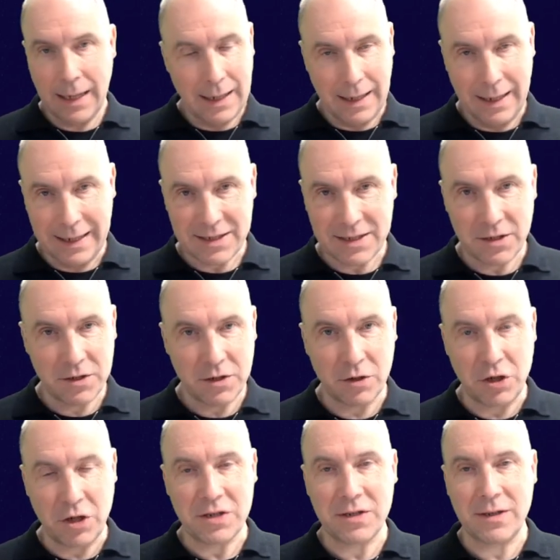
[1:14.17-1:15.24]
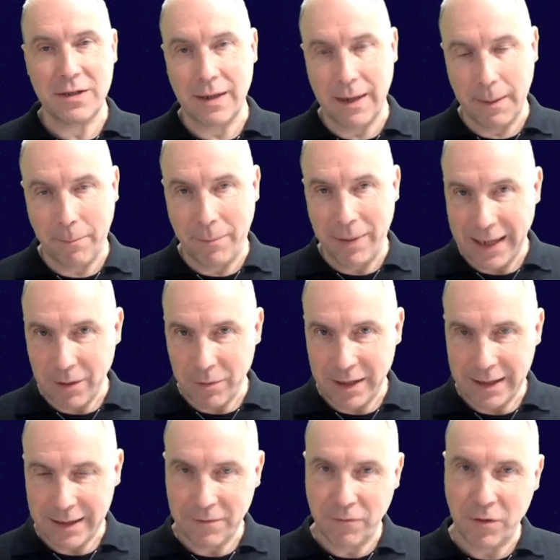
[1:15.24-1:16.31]
Let's just play with
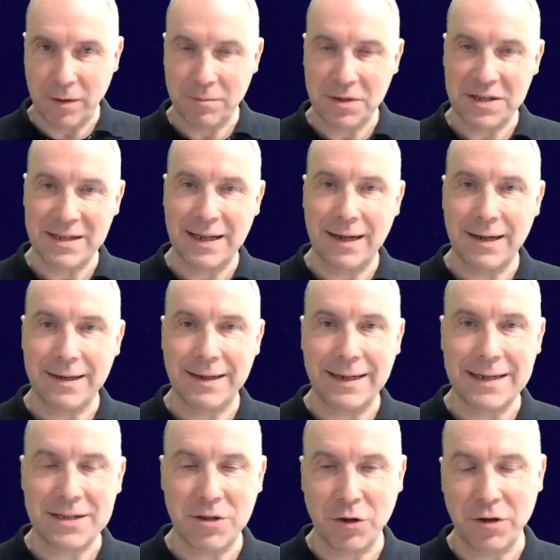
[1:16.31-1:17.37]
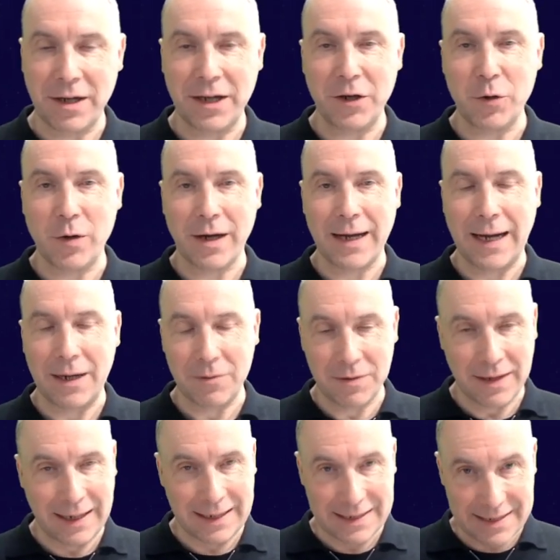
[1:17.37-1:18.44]
it from the stellards.io account
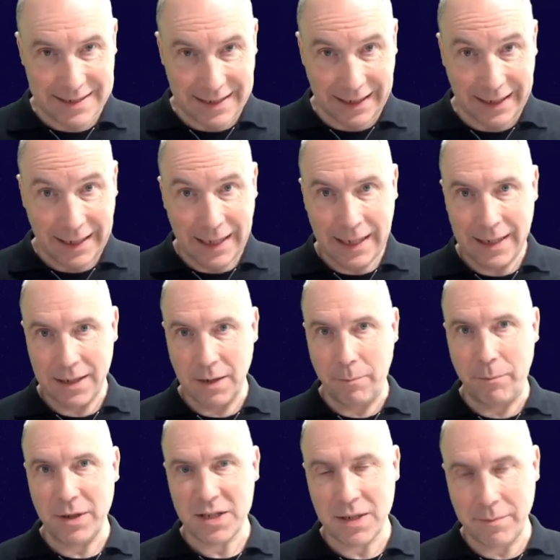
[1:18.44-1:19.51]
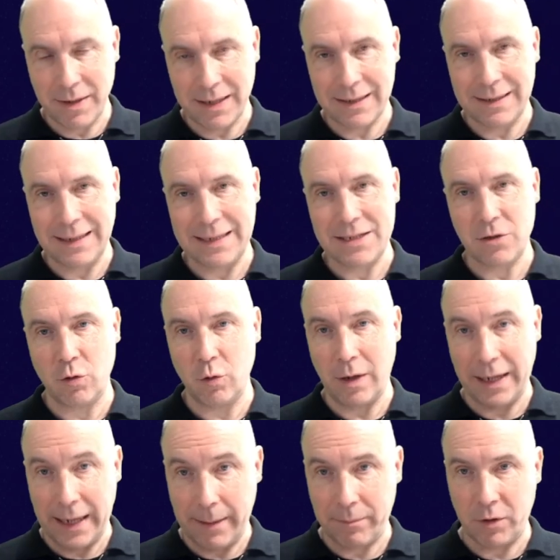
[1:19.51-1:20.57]
and see the possibilities to
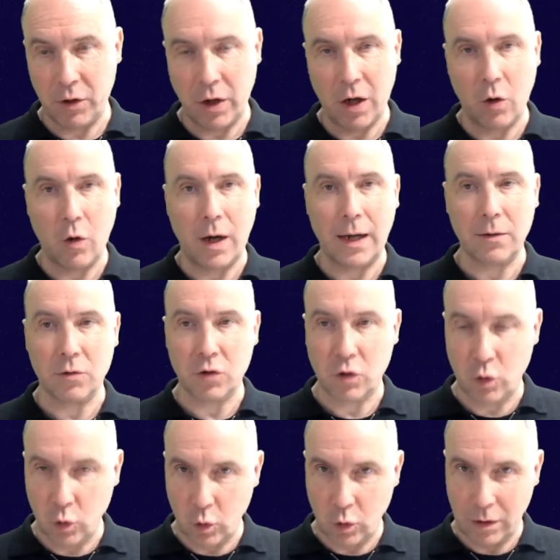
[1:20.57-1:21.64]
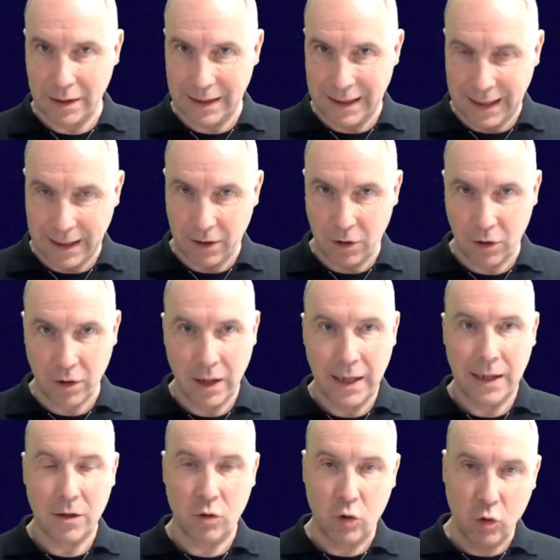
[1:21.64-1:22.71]
adapt the OAuth 2 dialog
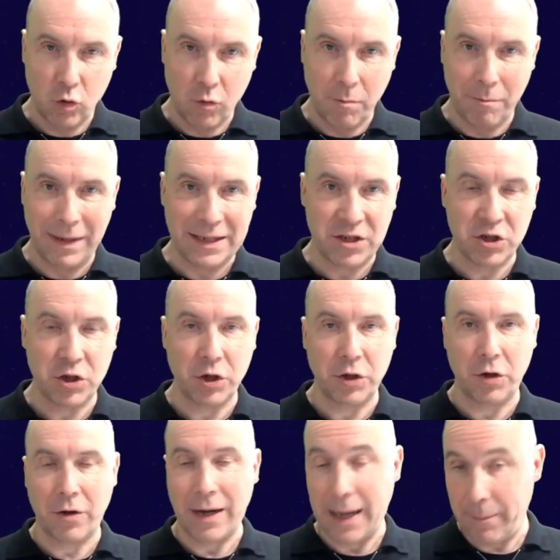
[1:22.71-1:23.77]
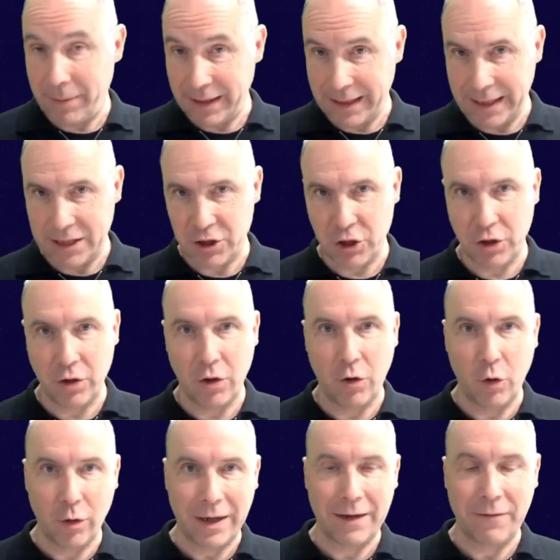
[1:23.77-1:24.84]
to match your application look and